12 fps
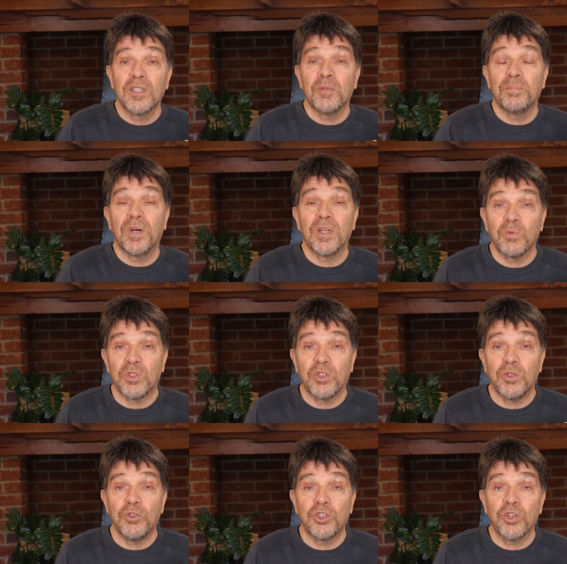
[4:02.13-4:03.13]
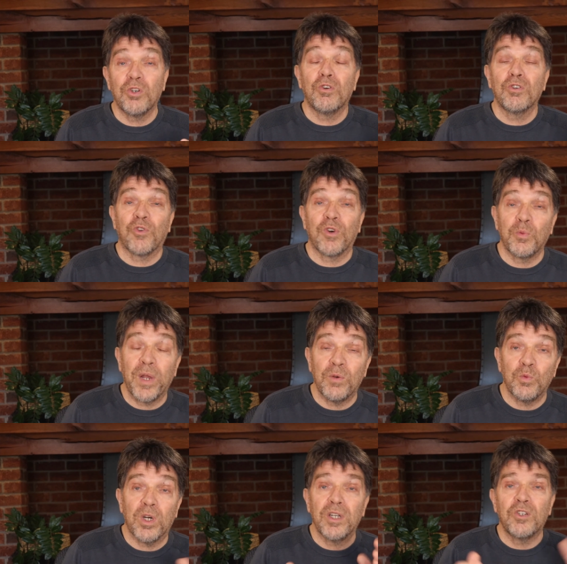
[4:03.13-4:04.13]
the putt was too short or it
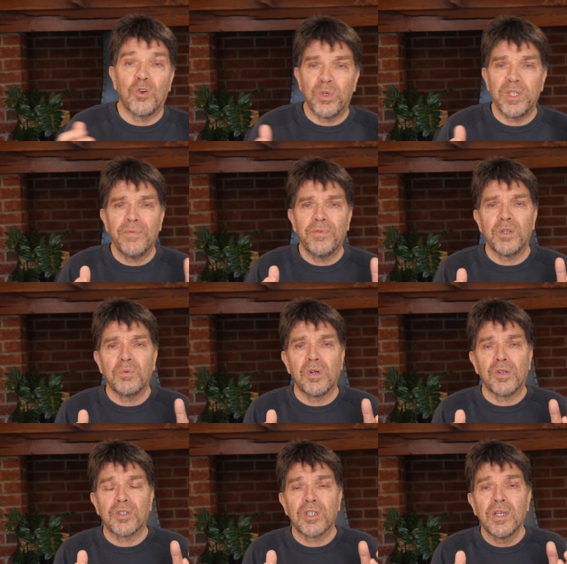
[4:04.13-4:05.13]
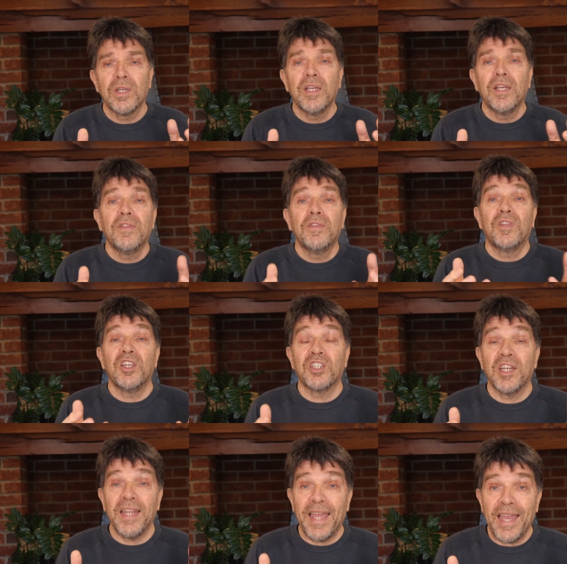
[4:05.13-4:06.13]
went wide or whatever it was, there's
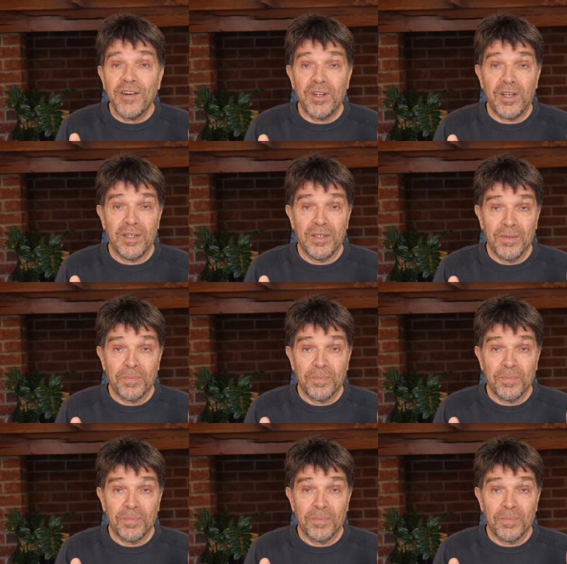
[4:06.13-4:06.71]
an error.